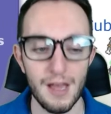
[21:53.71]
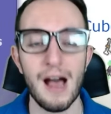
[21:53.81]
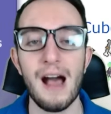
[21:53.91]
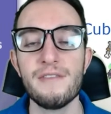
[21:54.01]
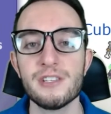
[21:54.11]

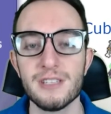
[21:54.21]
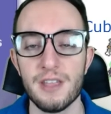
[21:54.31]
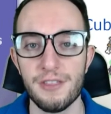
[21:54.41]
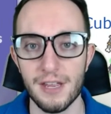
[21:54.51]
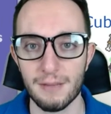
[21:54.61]

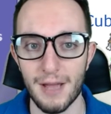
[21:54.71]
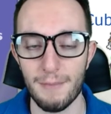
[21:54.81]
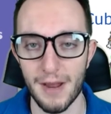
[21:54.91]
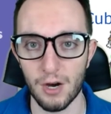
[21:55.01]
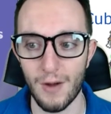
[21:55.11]
obviously the thing
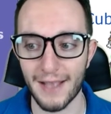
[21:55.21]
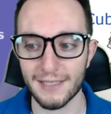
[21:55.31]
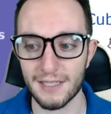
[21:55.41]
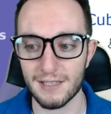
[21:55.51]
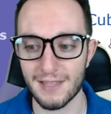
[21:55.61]
about
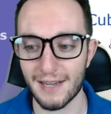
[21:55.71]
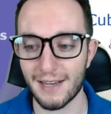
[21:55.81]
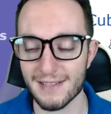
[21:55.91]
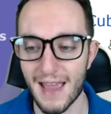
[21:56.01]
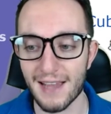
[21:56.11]
Marowak is that
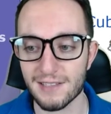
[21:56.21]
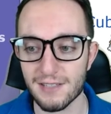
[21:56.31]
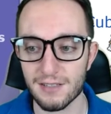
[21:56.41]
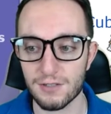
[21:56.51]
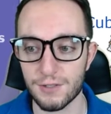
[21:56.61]
it has
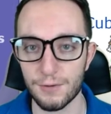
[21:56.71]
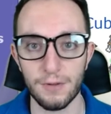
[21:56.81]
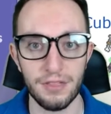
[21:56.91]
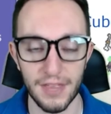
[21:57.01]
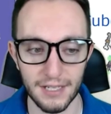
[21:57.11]
access
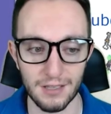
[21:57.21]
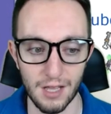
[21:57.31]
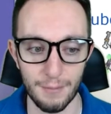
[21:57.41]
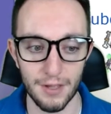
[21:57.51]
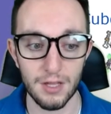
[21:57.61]
to Thick
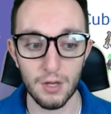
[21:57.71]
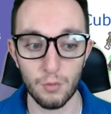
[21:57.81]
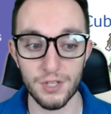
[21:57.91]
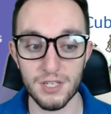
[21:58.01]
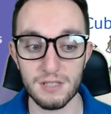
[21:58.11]
Club,
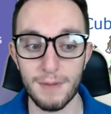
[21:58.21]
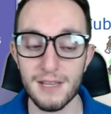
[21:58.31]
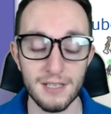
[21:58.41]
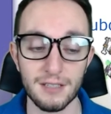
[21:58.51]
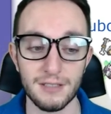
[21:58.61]
which is
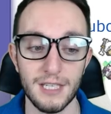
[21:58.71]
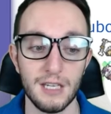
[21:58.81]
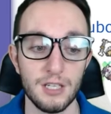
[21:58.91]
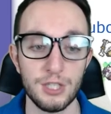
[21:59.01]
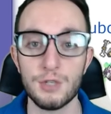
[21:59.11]

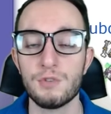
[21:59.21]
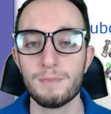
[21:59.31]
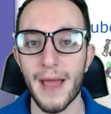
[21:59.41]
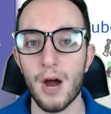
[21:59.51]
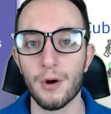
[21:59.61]
basically
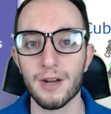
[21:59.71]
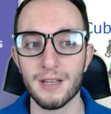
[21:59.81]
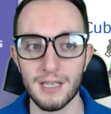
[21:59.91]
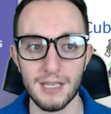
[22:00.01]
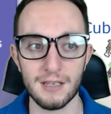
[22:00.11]
huge
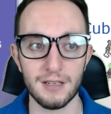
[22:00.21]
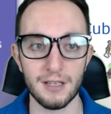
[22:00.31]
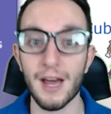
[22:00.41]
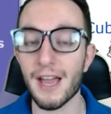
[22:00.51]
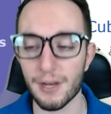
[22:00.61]
power in
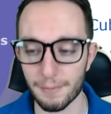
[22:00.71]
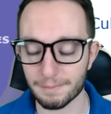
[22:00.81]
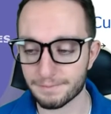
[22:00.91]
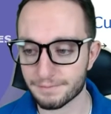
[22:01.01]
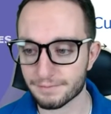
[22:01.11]
an
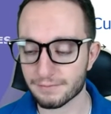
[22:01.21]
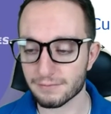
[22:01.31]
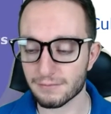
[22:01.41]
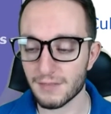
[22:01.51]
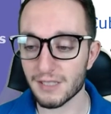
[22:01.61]
item.
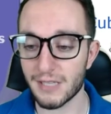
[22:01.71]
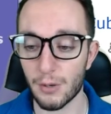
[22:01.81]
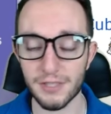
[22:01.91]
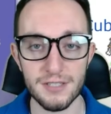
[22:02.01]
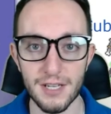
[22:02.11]

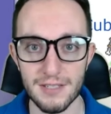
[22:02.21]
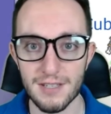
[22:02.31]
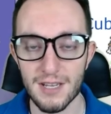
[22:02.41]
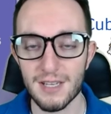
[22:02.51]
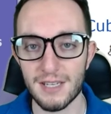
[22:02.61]
Now what this
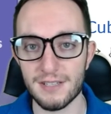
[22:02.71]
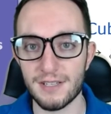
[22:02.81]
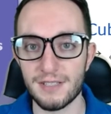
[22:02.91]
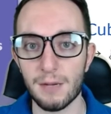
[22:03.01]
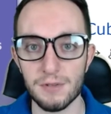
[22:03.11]
does is
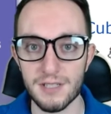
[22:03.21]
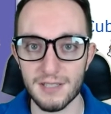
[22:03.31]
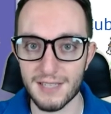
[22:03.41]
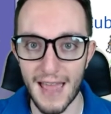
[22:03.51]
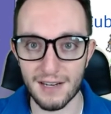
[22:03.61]
it doubles
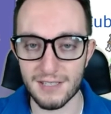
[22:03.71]
its attack